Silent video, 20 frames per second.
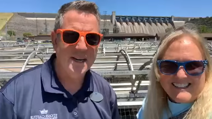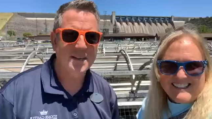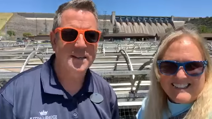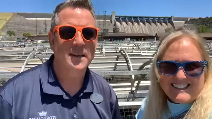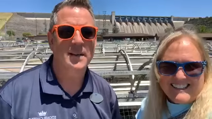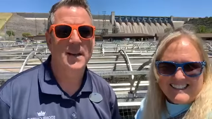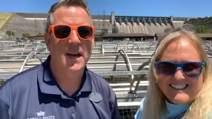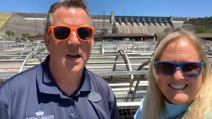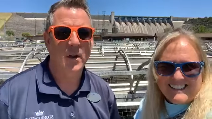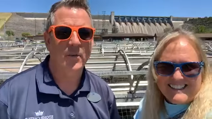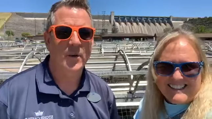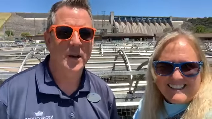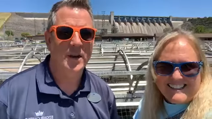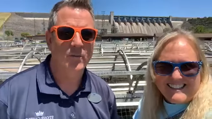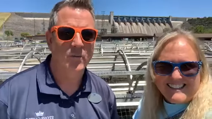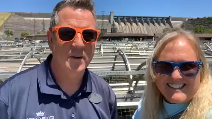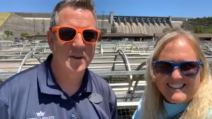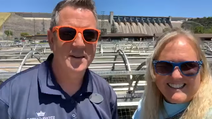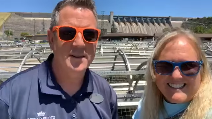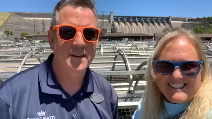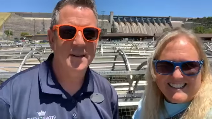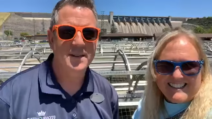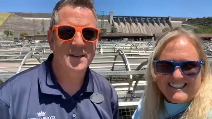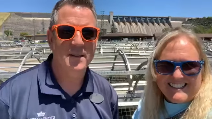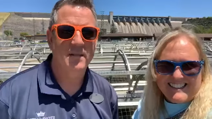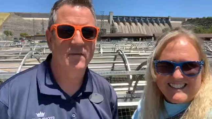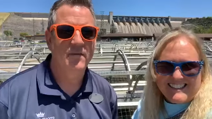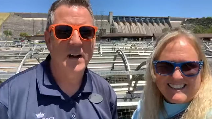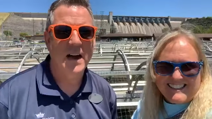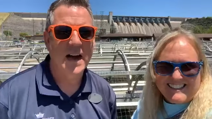Speaker 1: It's on Highway
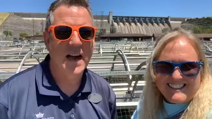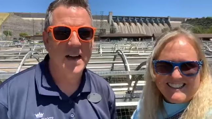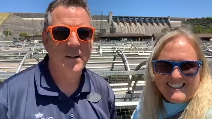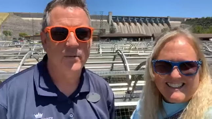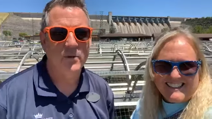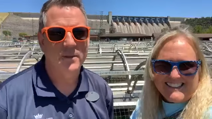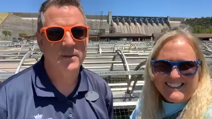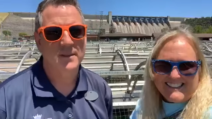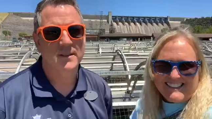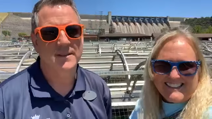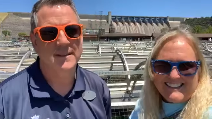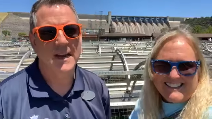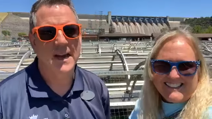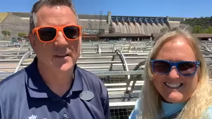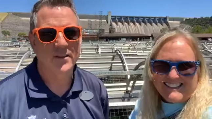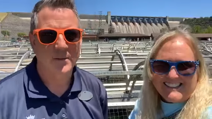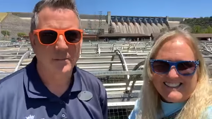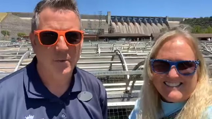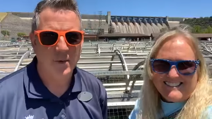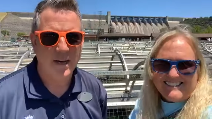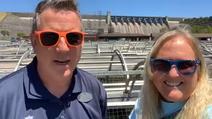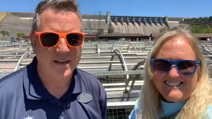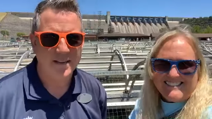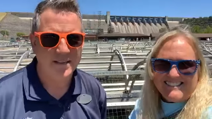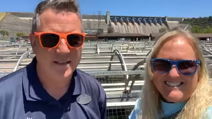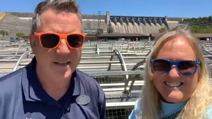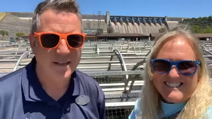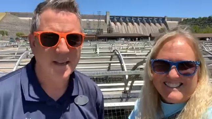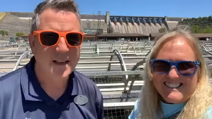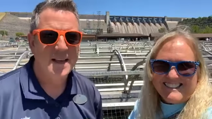165, which is south of
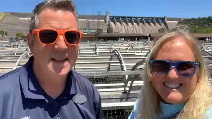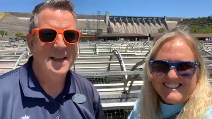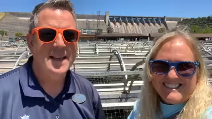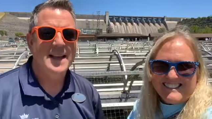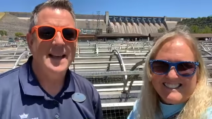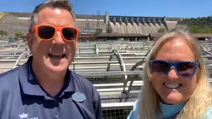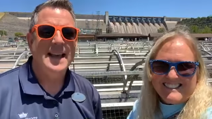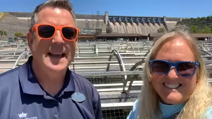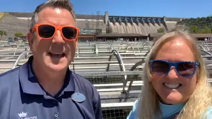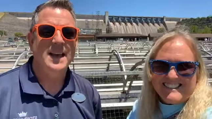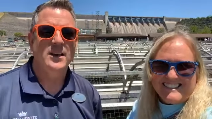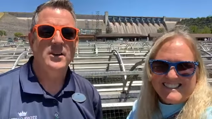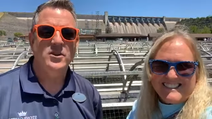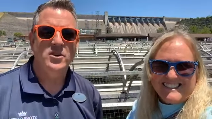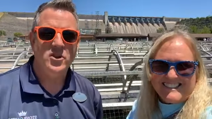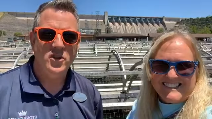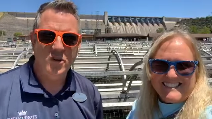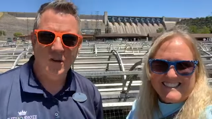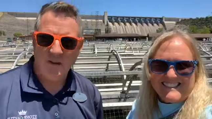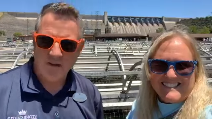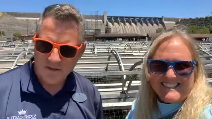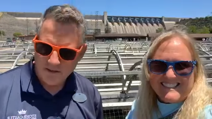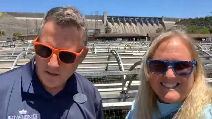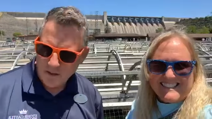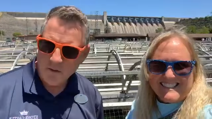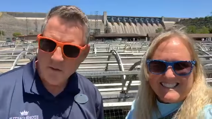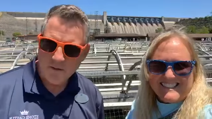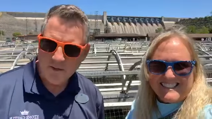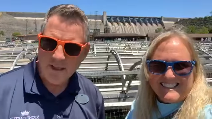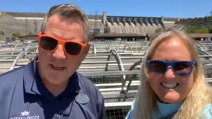Branson. And you can
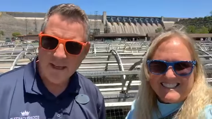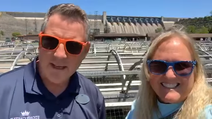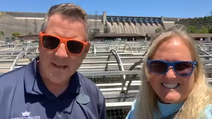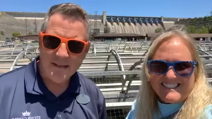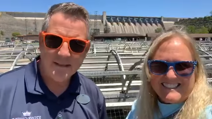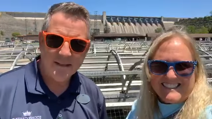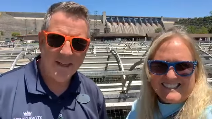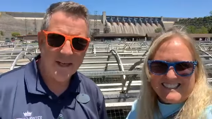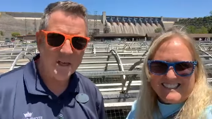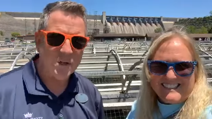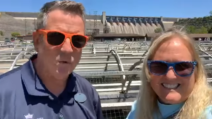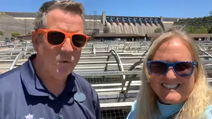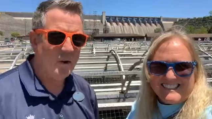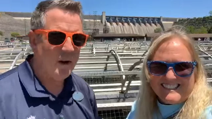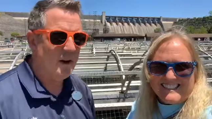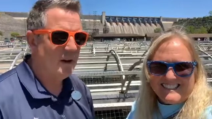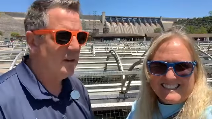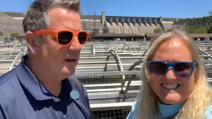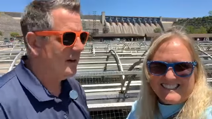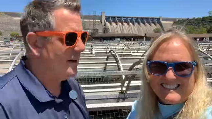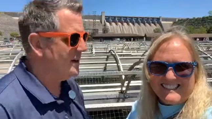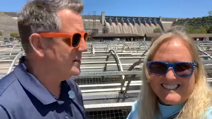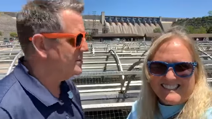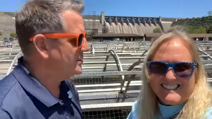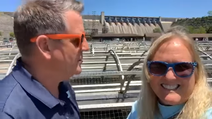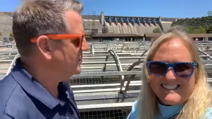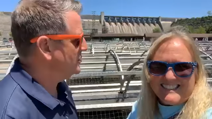do this as well as